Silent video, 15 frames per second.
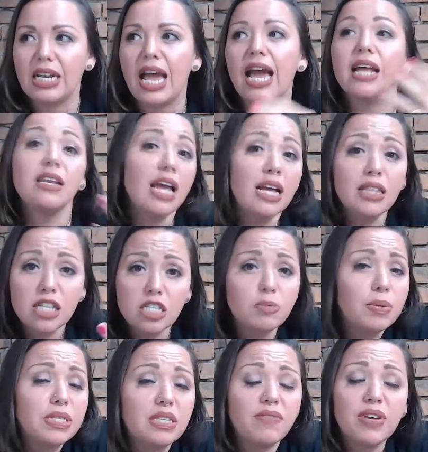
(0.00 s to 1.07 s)
and the
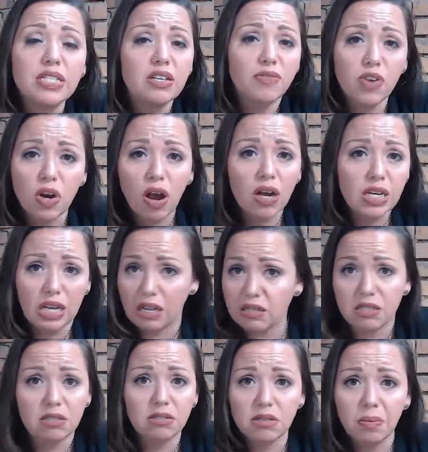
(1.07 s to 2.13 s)
specifics of your
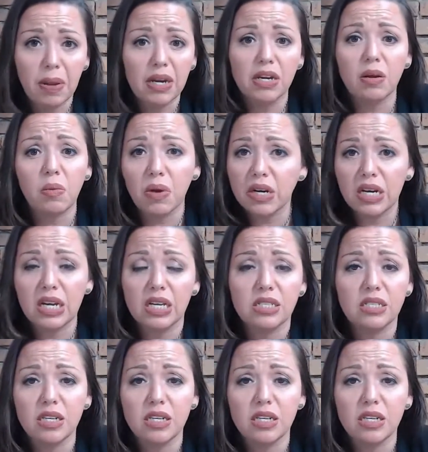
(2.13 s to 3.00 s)
audience, depending on what it is.